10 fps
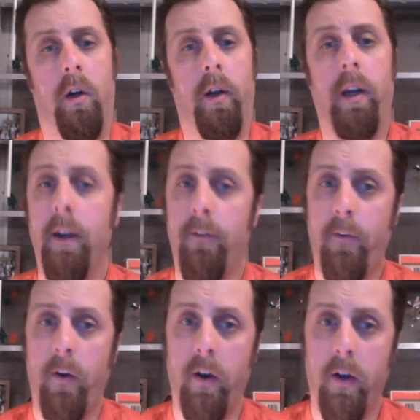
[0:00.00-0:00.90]

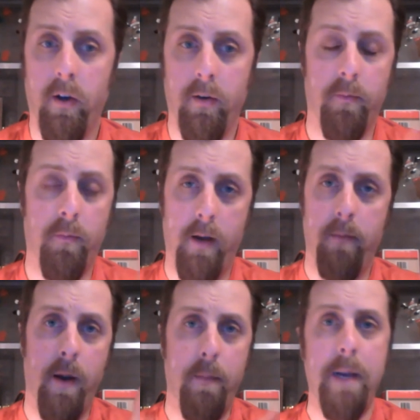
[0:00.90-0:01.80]
If
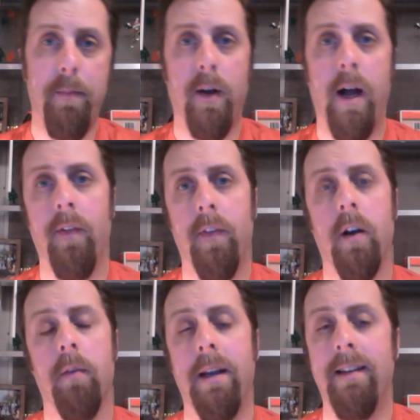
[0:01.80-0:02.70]
my people out
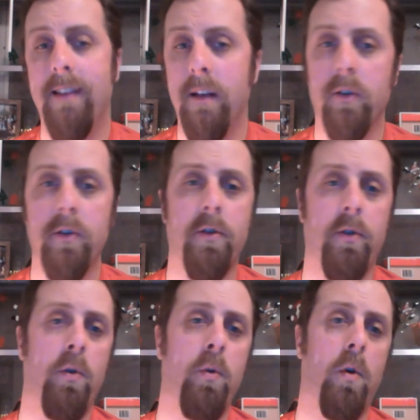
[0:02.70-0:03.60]
there, my dealers
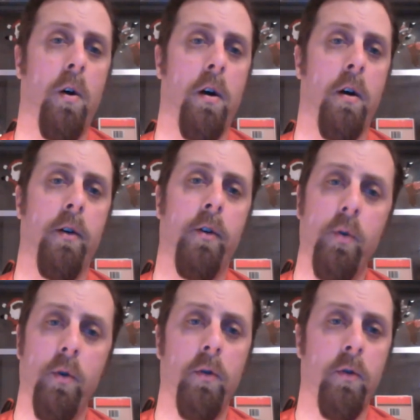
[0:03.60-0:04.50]
who are
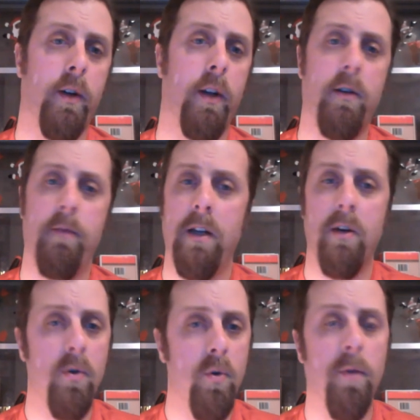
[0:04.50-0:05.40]
looking to be
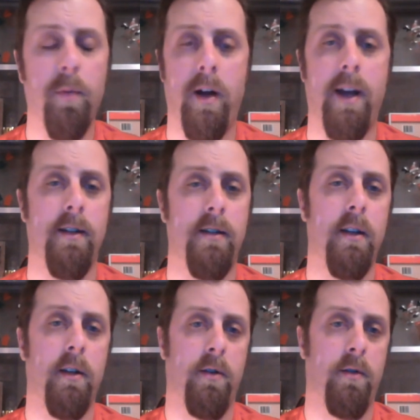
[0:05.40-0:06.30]
new appliance
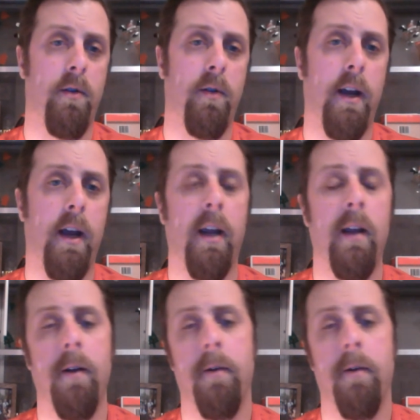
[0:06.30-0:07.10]
dealers, okay?